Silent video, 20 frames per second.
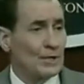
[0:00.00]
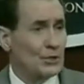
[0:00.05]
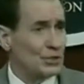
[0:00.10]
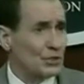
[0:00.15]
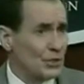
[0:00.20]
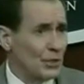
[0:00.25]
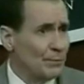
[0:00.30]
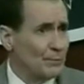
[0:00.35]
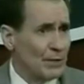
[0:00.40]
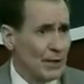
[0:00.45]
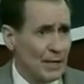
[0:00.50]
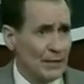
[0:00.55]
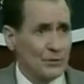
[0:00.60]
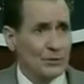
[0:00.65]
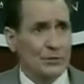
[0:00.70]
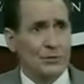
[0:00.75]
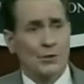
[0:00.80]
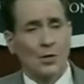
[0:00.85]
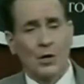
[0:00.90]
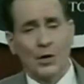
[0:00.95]
in some
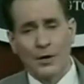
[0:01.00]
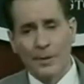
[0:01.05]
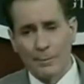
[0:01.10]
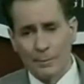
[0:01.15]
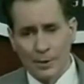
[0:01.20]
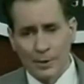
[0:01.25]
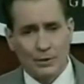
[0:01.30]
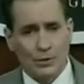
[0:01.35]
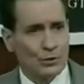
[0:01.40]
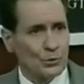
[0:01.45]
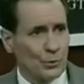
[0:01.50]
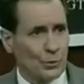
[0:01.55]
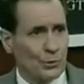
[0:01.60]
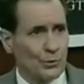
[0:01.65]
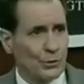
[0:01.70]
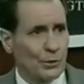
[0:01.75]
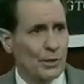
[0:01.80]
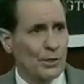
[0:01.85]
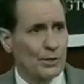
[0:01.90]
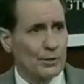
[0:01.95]
cases, on a much
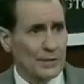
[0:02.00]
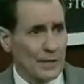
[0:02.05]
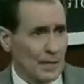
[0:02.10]
shorter